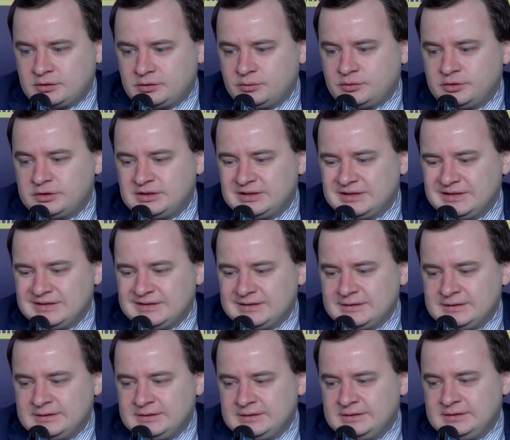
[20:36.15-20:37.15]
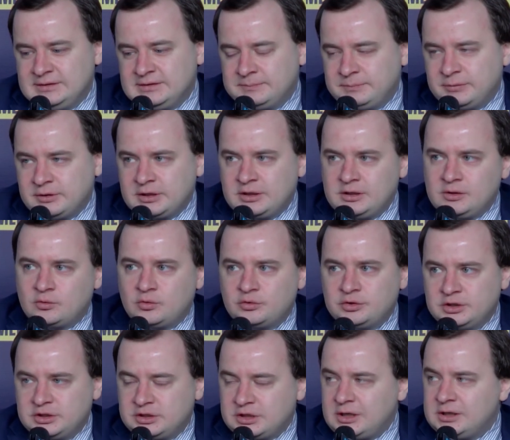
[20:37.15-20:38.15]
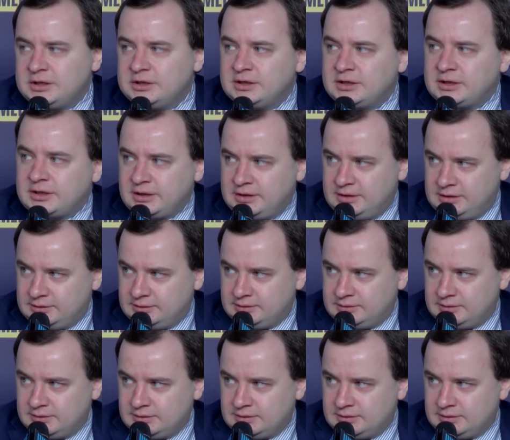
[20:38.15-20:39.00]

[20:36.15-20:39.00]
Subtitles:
Well, first of all, Russia has to agree to it.